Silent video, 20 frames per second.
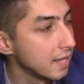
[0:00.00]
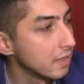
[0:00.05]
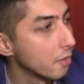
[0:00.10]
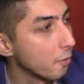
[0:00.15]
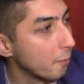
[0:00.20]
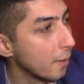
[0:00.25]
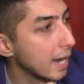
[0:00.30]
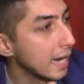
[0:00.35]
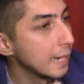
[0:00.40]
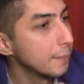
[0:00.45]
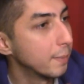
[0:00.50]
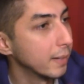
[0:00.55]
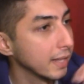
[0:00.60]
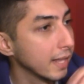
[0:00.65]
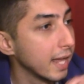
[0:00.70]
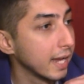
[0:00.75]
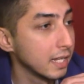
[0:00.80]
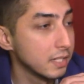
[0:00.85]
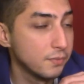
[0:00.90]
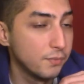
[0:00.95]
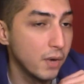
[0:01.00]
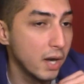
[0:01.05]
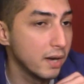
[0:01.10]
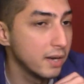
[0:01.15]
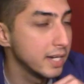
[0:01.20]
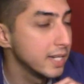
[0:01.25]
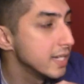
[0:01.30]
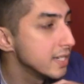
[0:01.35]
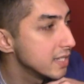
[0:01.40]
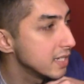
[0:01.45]
in the rain, but like it's
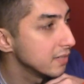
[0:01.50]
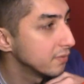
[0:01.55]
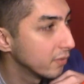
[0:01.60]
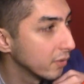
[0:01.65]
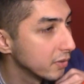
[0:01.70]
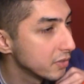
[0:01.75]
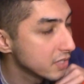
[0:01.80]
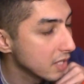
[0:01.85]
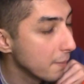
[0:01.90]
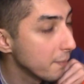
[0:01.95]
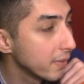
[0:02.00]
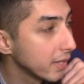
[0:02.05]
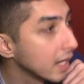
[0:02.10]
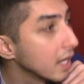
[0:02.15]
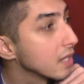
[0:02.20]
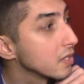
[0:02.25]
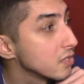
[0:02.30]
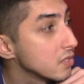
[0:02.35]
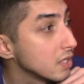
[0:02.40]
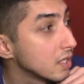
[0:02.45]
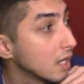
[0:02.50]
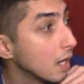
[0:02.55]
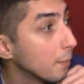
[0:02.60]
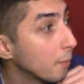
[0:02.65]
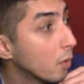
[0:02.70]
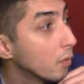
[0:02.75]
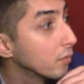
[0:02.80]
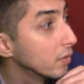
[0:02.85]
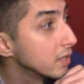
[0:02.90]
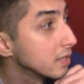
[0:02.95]
very easy for something else to
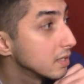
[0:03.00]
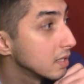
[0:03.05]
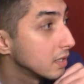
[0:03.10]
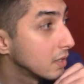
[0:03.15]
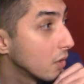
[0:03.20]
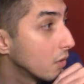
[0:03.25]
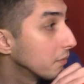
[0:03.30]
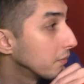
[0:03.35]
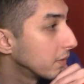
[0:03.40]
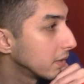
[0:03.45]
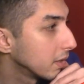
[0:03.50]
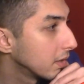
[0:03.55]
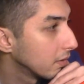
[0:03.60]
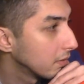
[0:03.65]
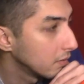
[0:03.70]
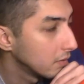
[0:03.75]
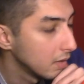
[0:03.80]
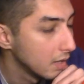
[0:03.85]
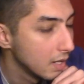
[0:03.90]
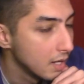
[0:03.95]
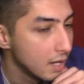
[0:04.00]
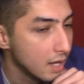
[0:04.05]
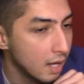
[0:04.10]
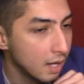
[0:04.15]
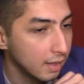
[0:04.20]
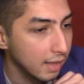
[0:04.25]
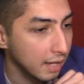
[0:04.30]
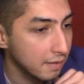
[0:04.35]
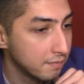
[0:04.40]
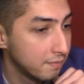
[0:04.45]
come over and take over.
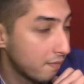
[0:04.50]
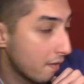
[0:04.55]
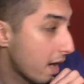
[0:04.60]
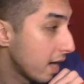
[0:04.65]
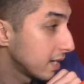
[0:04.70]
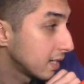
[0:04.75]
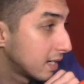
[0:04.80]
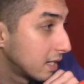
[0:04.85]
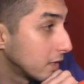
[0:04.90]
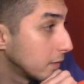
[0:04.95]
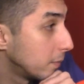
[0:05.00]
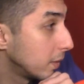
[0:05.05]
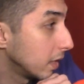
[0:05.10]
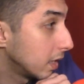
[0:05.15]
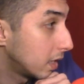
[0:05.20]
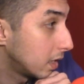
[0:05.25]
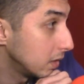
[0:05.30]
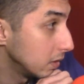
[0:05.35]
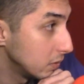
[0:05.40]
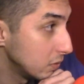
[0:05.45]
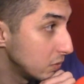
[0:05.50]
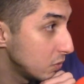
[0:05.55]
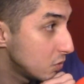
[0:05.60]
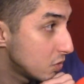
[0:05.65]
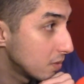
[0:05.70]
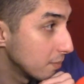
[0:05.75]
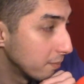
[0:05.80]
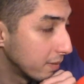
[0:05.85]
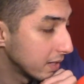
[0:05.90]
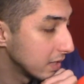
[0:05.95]
Like Vine could have been
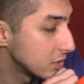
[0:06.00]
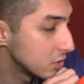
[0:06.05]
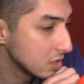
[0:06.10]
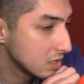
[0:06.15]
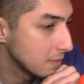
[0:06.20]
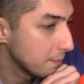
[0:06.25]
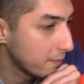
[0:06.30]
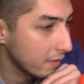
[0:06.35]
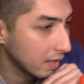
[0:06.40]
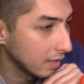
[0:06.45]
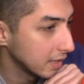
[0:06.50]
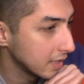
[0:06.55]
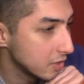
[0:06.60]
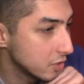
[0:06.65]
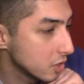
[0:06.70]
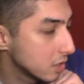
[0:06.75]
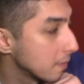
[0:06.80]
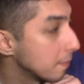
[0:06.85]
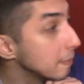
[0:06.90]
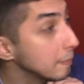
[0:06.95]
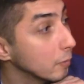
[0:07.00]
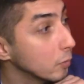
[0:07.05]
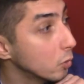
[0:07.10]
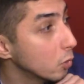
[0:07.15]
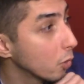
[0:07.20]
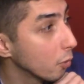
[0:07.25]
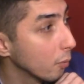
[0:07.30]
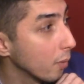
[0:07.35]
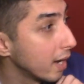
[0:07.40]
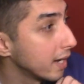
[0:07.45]
huge, but it's just apparently just the people
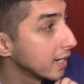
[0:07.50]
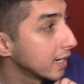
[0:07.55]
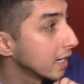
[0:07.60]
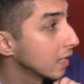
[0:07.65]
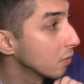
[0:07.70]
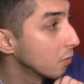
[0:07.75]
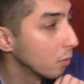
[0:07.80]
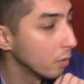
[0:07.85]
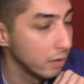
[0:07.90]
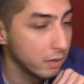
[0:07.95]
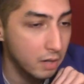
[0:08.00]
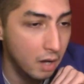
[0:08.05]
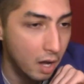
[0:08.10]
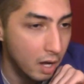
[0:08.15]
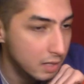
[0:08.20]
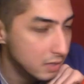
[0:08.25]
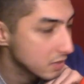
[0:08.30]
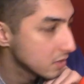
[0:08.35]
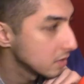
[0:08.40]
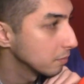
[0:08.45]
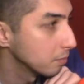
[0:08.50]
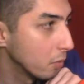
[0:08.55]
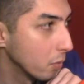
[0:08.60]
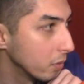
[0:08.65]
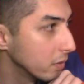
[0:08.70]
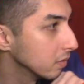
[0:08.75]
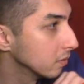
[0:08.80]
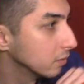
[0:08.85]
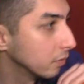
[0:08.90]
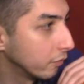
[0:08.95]
who were running it were not
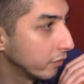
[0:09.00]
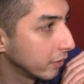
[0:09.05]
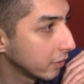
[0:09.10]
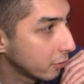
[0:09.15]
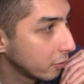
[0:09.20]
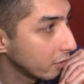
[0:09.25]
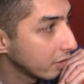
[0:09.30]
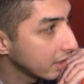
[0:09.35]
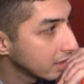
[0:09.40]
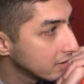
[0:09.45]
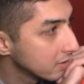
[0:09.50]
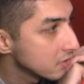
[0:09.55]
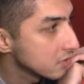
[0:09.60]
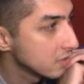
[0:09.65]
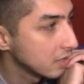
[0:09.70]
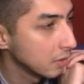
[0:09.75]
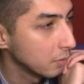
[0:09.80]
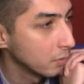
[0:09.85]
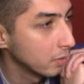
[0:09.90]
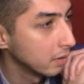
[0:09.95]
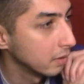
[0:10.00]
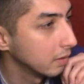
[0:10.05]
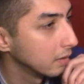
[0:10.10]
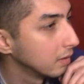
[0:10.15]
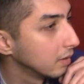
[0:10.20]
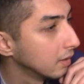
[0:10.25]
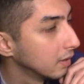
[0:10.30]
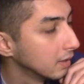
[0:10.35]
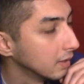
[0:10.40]
supportive of their creators, and